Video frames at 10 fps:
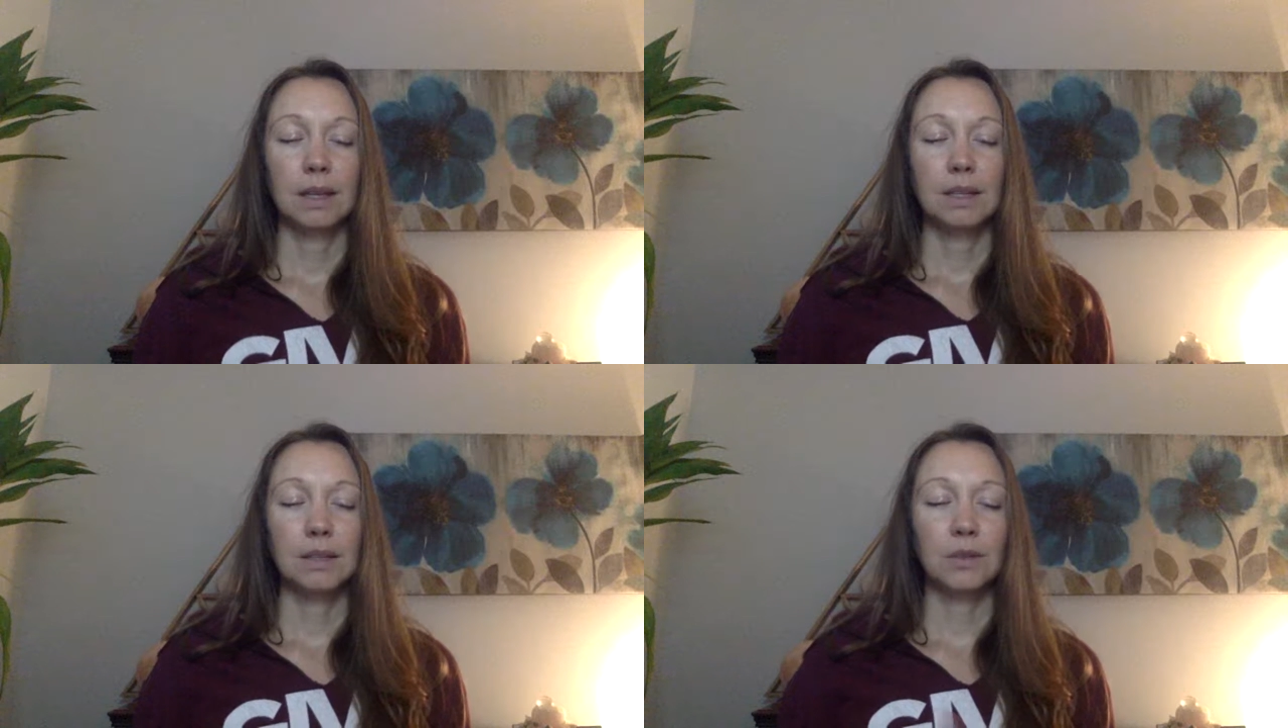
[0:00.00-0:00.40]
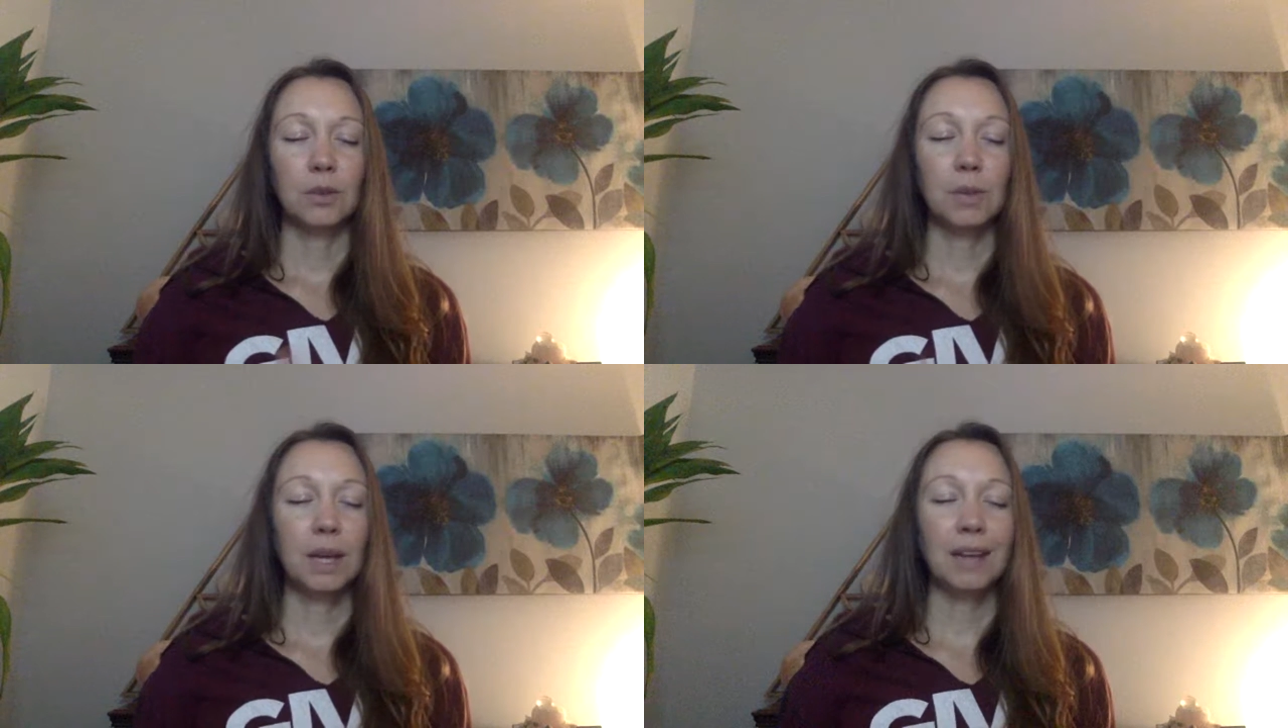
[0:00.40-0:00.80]
So
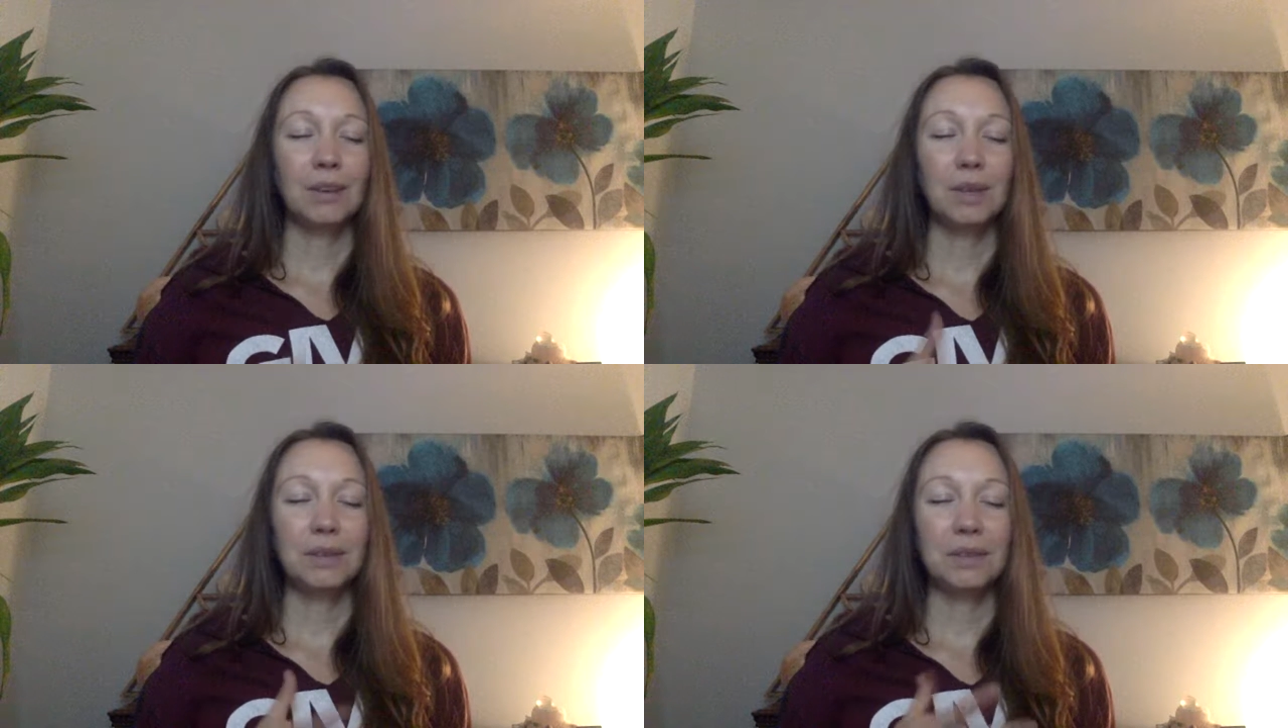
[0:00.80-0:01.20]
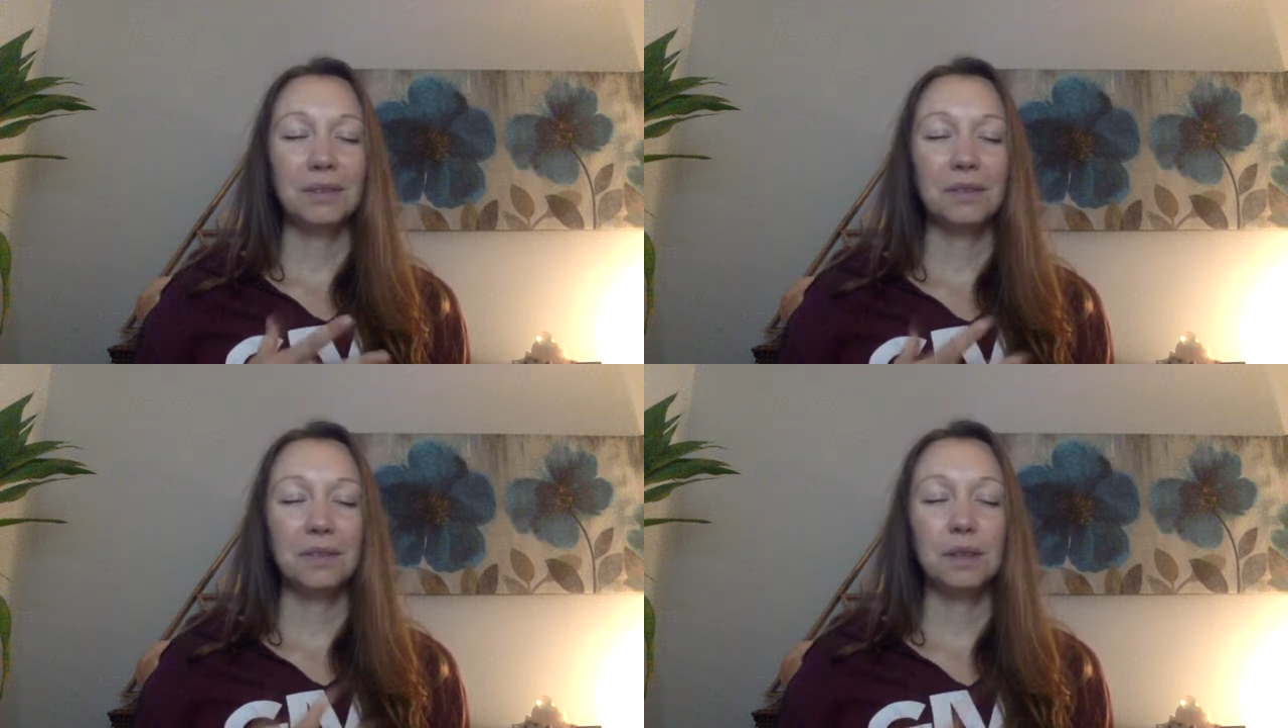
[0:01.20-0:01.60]
for me, I don't even
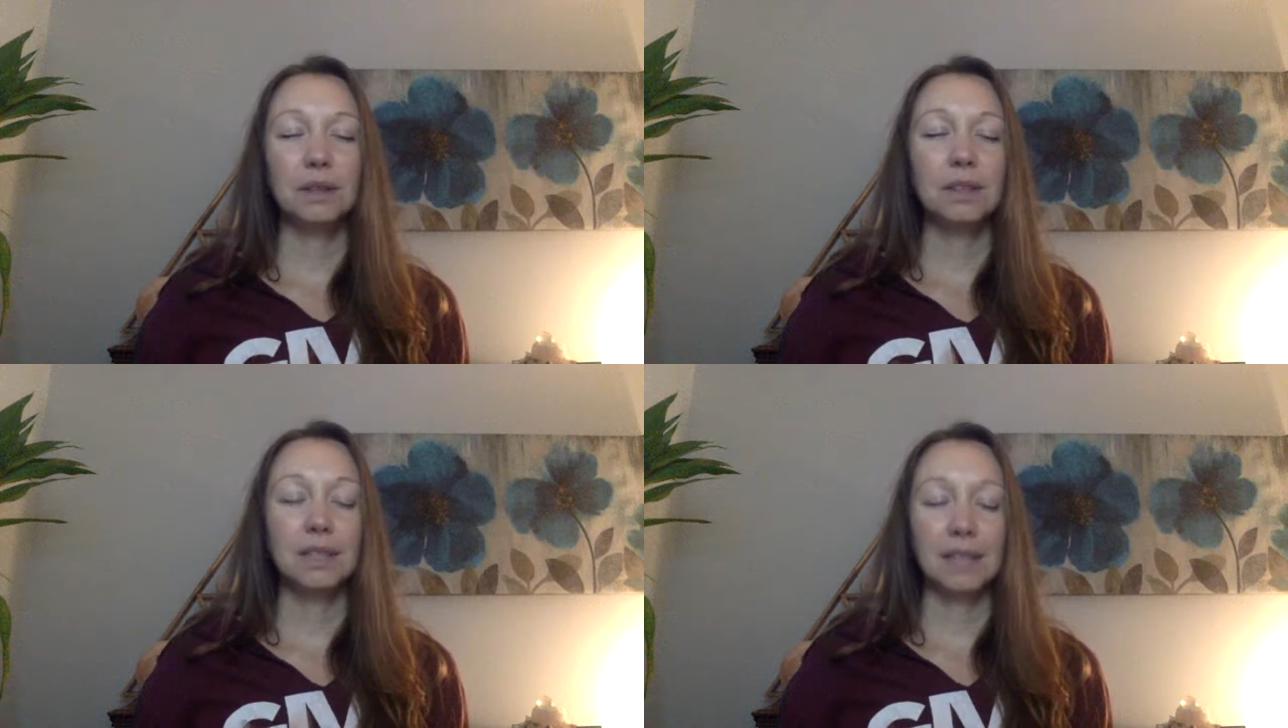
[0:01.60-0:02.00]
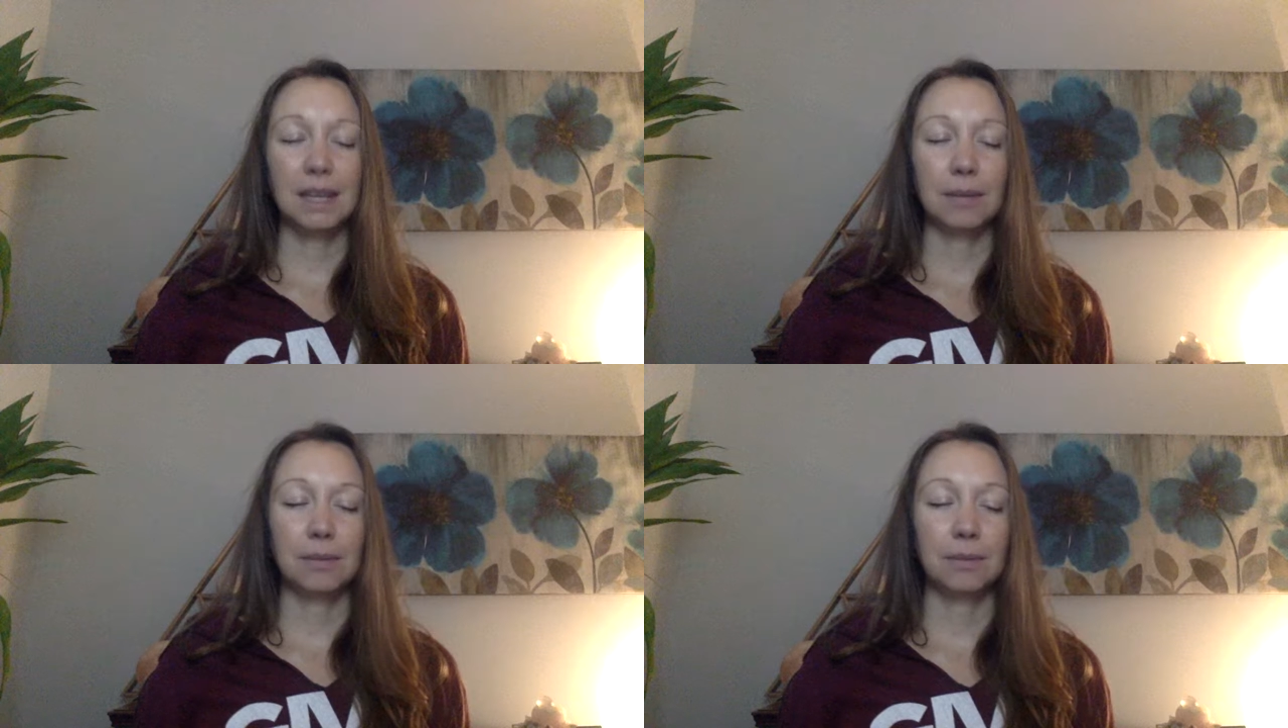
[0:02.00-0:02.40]
feel the
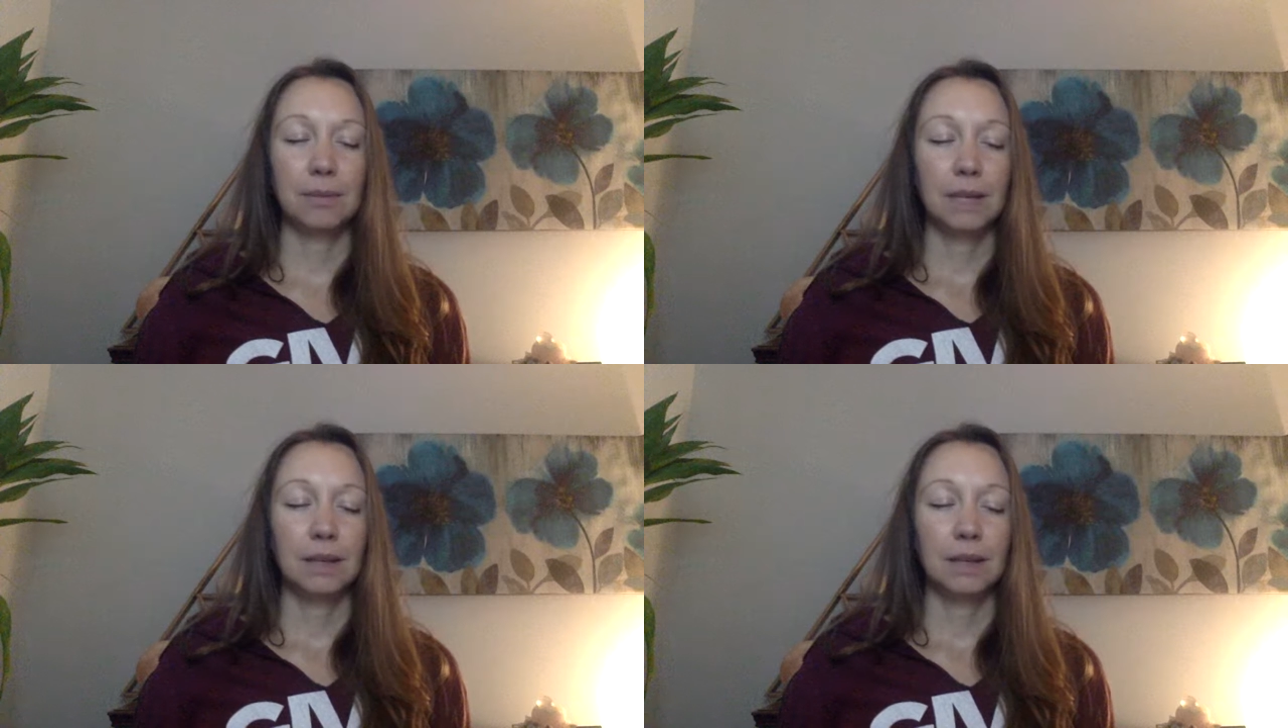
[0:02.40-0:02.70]
same